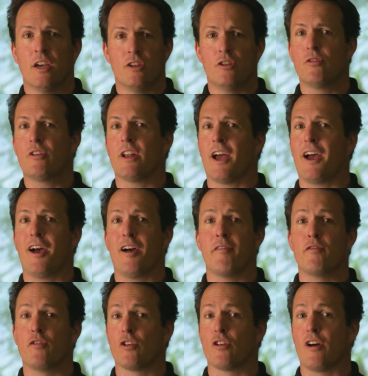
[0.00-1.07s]
You could
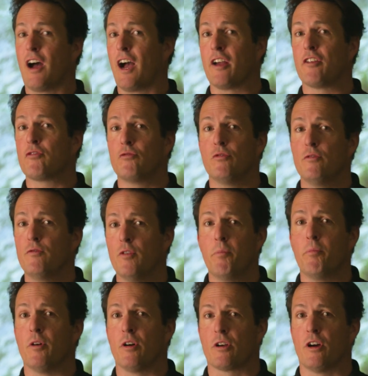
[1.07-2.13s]
have your high school
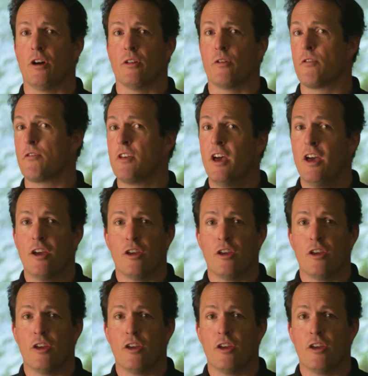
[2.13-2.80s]
football colors.